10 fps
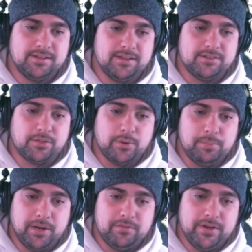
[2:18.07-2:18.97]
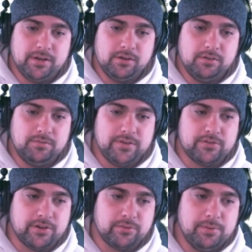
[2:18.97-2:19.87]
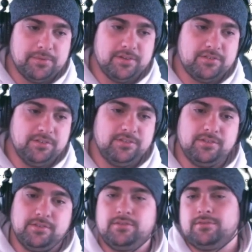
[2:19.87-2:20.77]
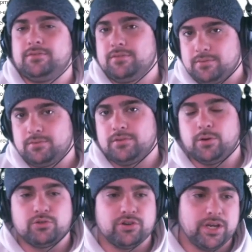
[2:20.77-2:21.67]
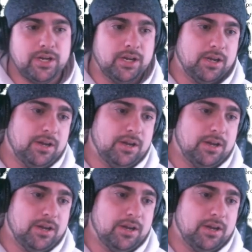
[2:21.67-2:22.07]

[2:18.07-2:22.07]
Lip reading: It's a 3-player vehicle featuring 3 positions. No shit.